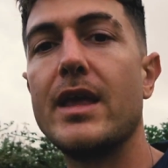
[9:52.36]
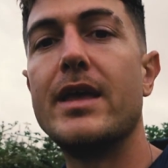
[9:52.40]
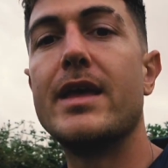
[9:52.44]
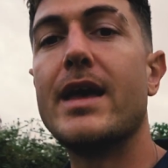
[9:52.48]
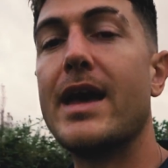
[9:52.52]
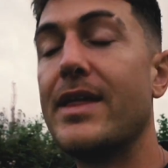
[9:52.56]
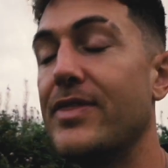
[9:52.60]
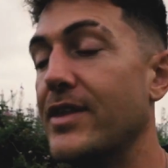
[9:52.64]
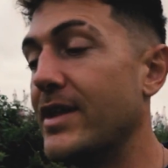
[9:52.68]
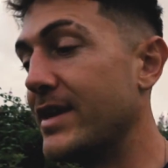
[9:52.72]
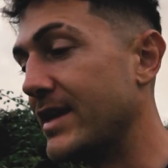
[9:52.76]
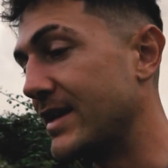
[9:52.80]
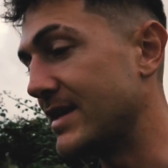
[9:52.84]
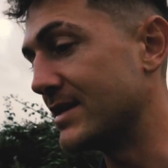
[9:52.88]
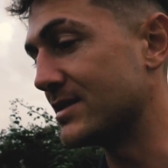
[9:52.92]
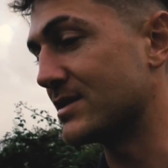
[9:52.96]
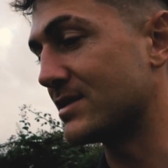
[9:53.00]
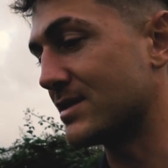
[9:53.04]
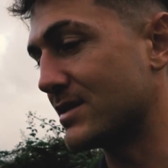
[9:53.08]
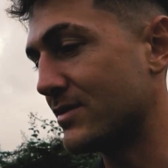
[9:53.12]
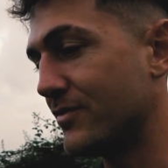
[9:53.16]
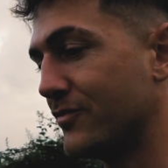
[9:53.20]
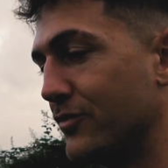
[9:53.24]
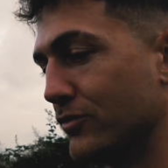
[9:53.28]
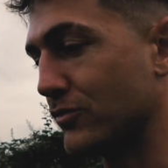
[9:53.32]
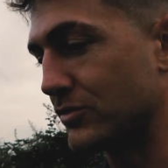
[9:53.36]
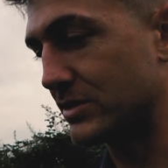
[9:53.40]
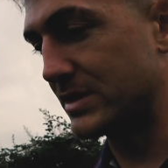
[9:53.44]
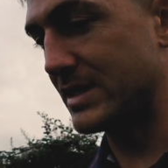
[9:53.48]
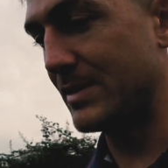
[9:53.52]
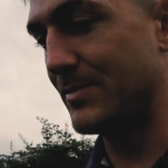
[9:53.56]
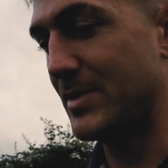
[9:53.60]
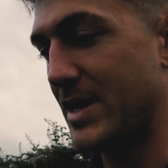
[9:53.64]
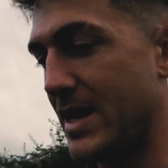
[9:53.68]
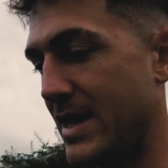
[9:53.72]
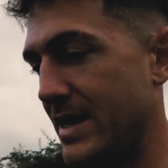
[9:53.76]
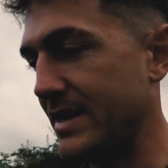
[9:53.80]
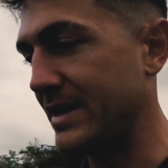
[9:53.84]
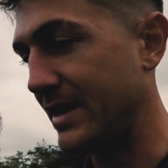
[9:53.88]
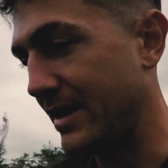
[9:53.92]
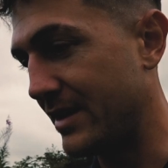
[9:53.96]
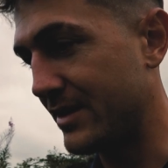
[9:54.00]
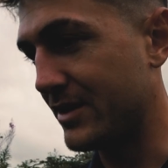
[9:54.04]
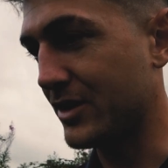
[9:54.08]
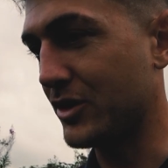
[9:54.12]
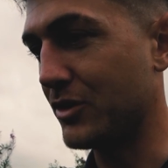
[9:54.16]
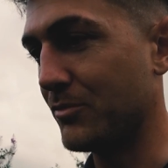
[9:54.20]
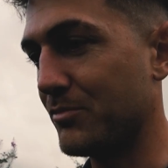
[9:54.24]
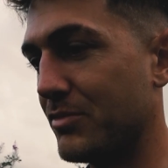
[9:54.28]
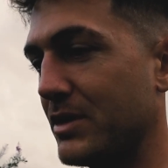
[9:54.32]
And then it is full steam ahead,
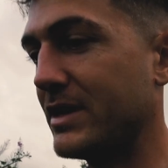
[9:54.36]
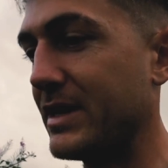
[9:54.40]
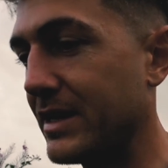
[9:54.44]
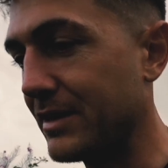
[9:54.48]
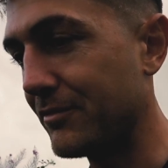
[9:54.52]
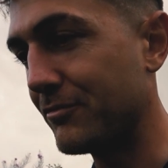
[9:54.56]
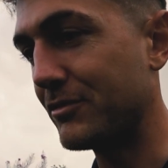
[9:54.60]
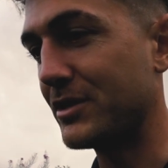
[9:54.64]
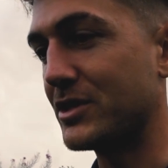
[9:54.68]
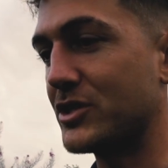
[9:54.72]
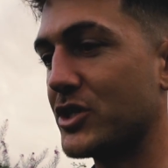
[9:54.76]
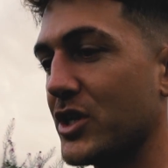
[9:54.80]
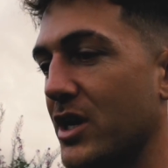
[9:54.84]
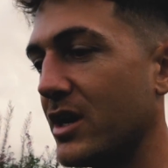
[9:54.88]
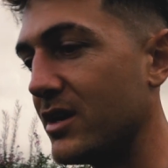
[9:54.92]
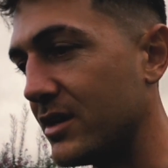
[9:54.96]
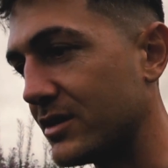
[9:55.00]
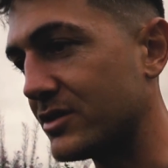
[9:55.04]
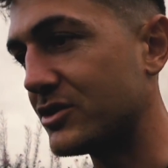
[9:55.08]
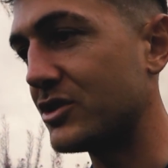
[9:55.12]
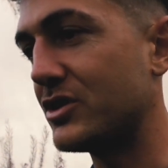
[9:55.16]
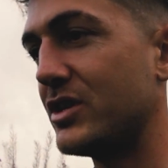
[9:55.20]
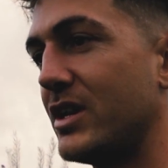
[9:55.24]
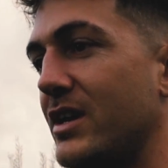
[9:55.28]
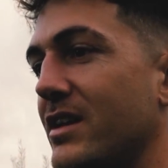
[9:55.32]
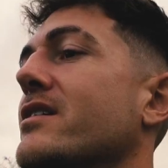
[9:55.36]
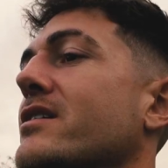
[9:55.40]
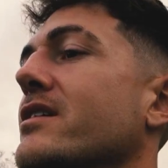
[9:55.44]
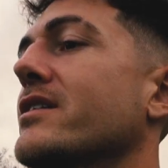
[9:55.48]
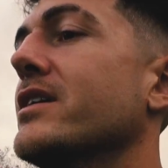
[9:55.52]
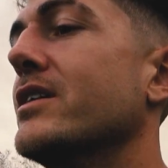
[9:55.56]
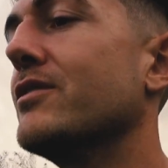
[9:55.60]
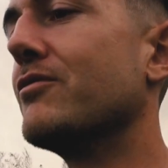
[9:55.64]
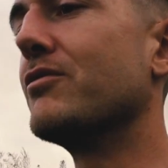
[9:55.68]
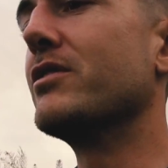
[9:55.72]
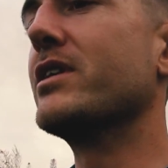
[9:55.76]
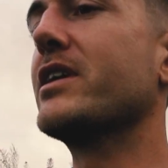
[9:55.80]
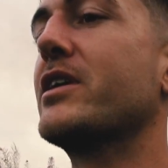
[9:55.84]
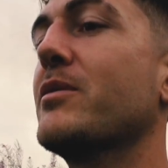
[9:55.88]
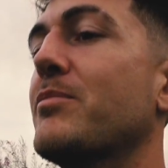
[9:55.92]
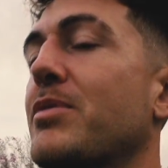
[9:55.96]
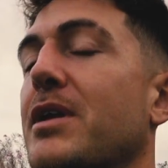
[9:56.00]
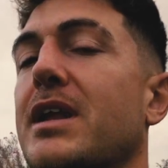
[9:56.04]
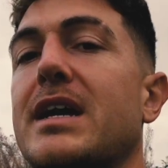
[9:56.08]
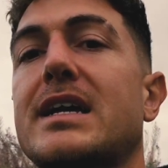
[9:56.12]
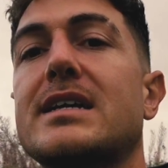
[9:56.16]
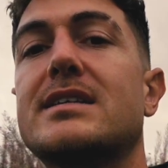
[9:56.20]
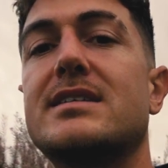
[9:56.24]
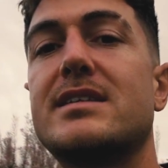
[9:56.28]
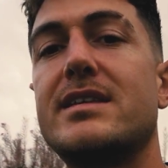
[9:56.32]
completely recharged, in a really good
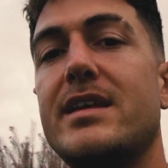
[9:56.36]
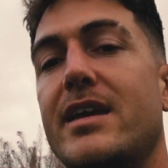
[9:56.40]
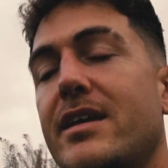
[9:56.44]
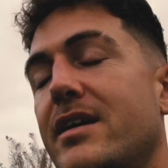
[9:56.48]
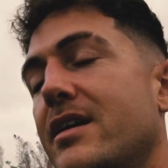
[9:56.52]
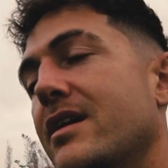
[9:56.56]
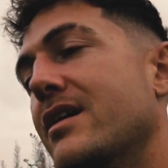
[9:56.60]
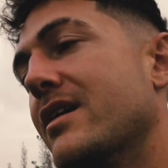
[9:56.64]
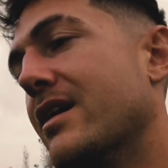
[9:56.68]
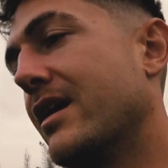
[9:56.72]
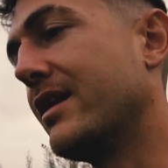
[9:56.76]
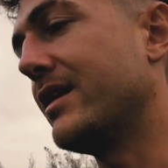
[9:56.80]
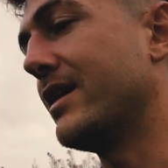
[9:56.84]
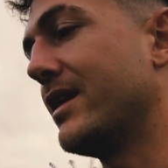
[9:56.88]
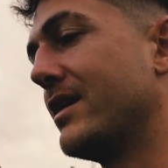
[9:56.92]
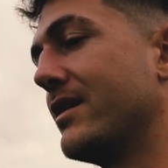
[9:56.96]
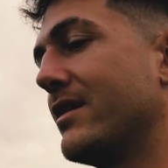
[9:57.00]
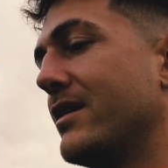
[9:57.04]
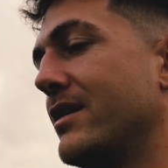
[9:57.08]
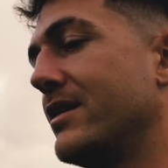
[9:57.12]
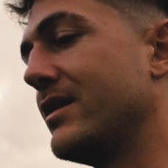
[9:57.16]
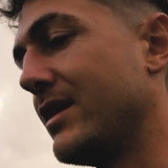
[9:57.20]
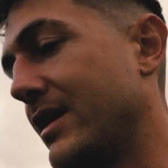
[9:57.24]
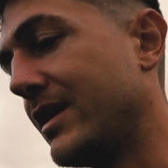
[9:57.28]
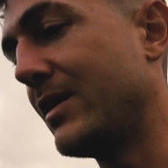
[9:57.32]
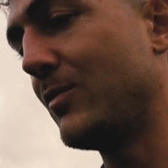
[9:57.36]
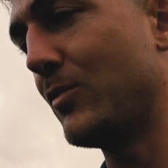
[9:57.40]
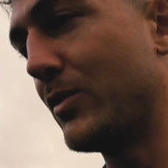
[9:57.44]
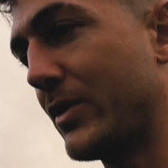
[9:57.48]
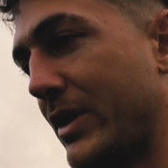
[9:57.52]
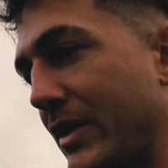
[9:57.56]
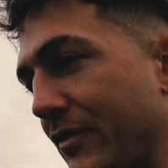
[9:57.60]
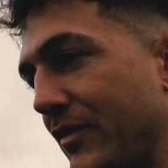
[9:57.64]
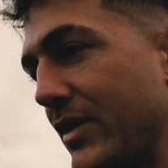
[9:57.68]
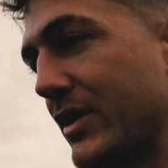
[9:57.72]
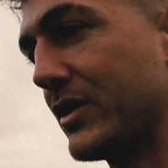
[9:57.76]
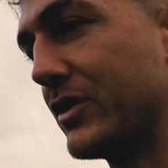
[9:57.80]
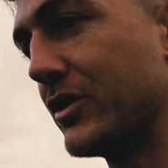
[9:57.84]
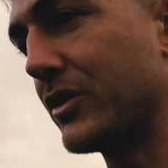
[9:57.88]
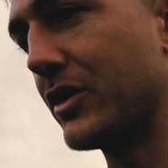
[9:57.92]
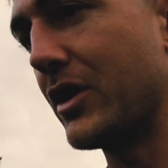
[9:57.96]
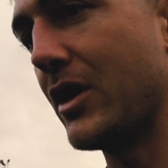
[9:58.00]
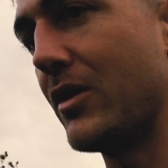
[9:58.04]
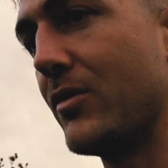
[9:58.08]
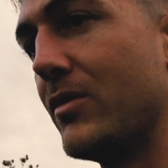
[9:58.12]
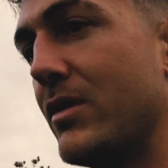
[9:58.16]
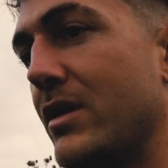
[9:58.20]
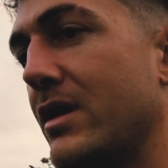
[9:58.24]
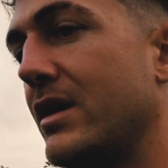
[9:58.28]
place, and then we'll give it a good go.